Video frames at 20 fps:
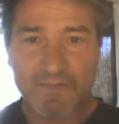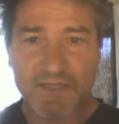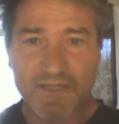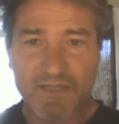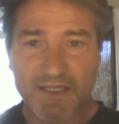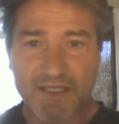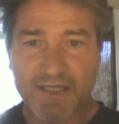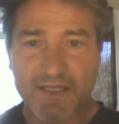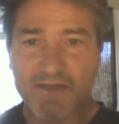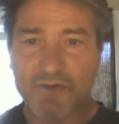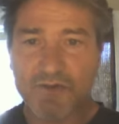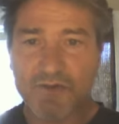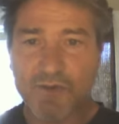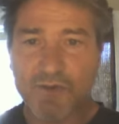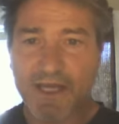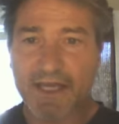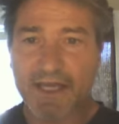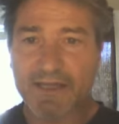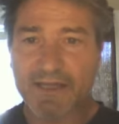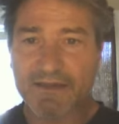either
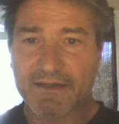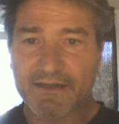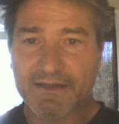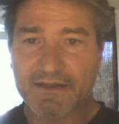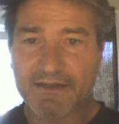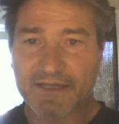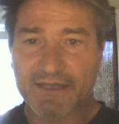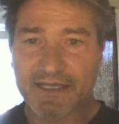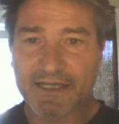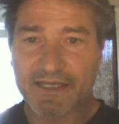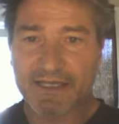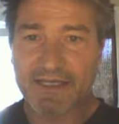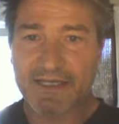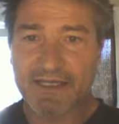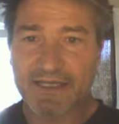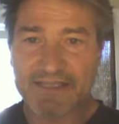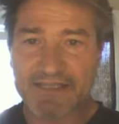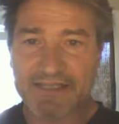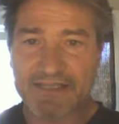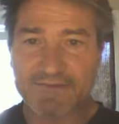way,
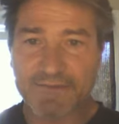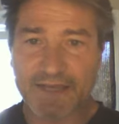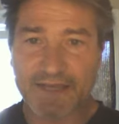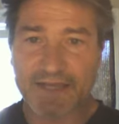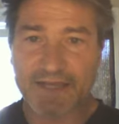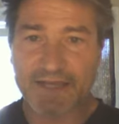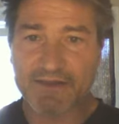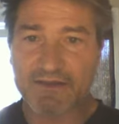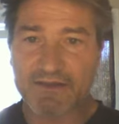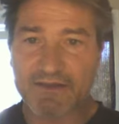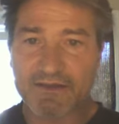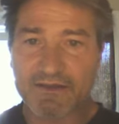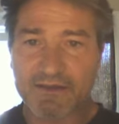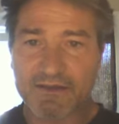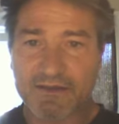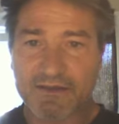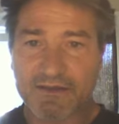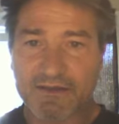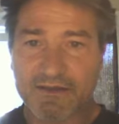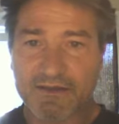it's faith
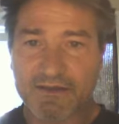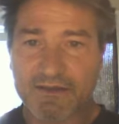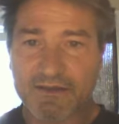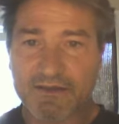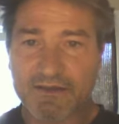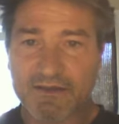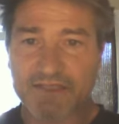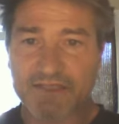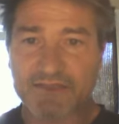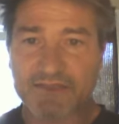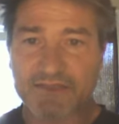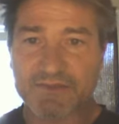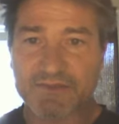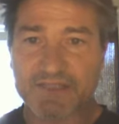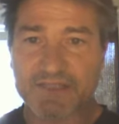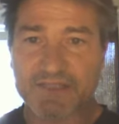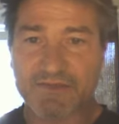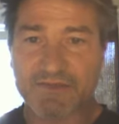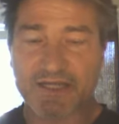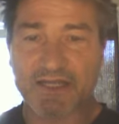that
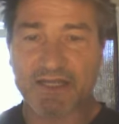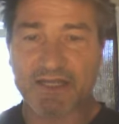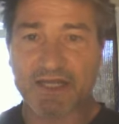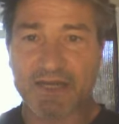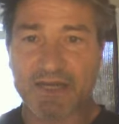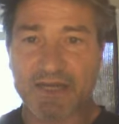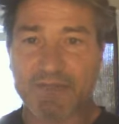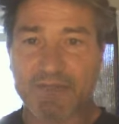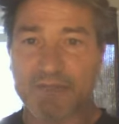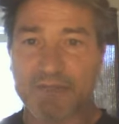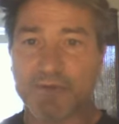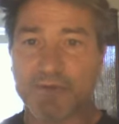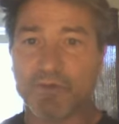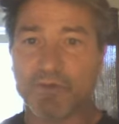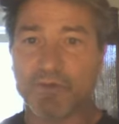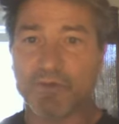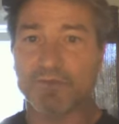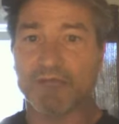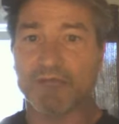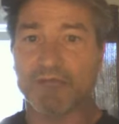determines everything. Now, a lot of people
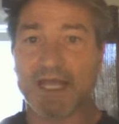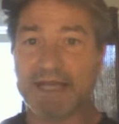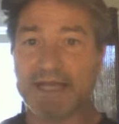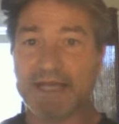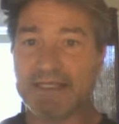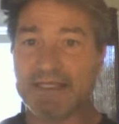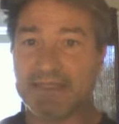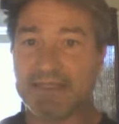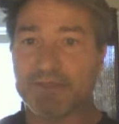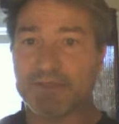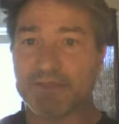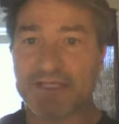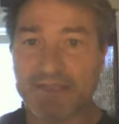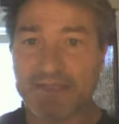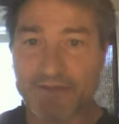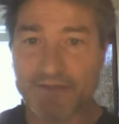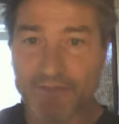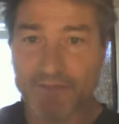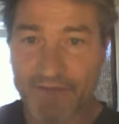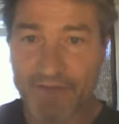will blindly
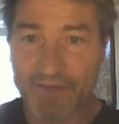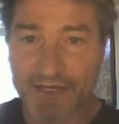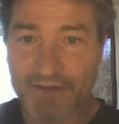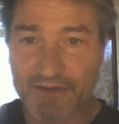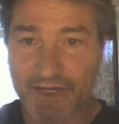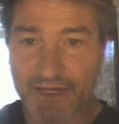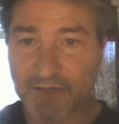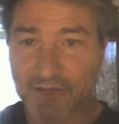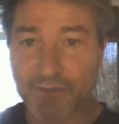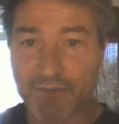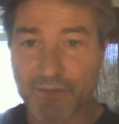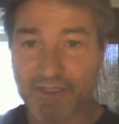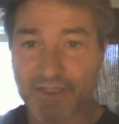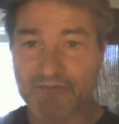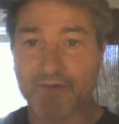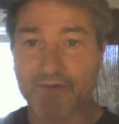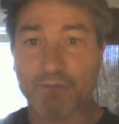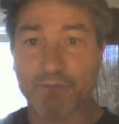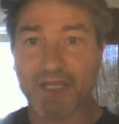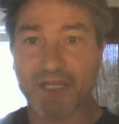believe in faith. I don't
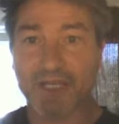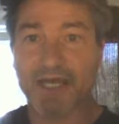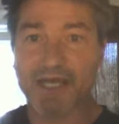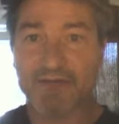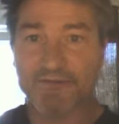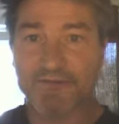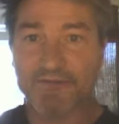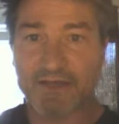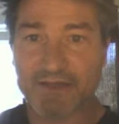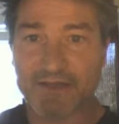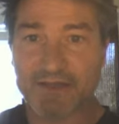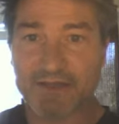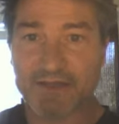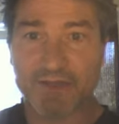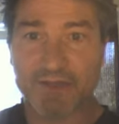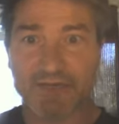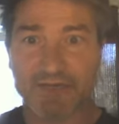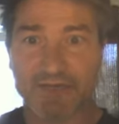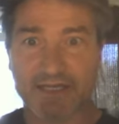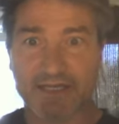believe in blind faith. I
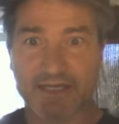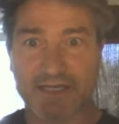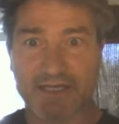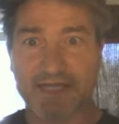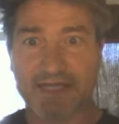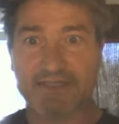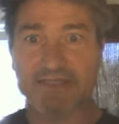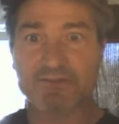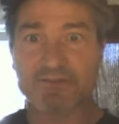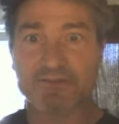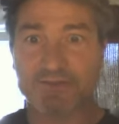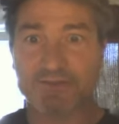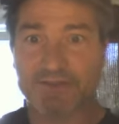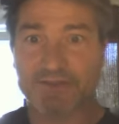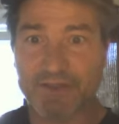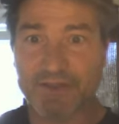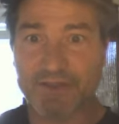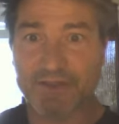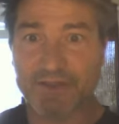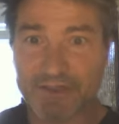believe that God does
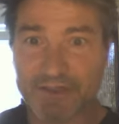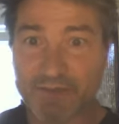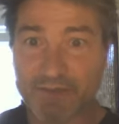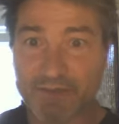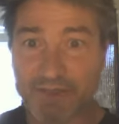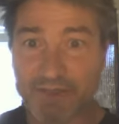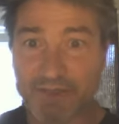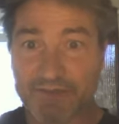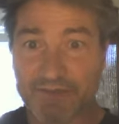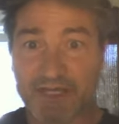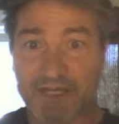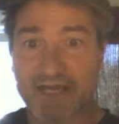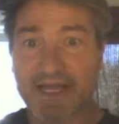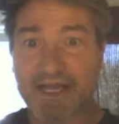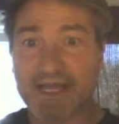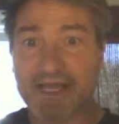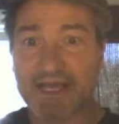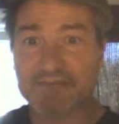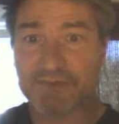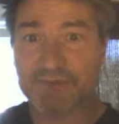reveal things. I believe God
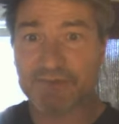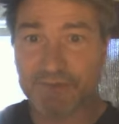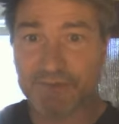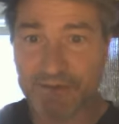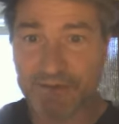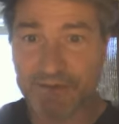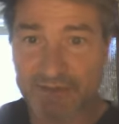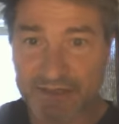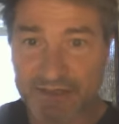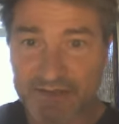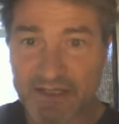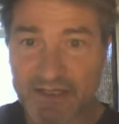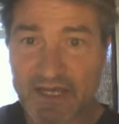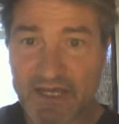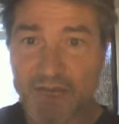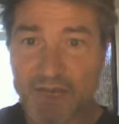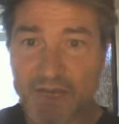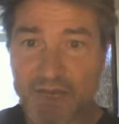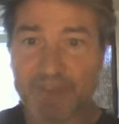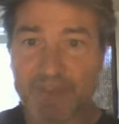has revealed things, but He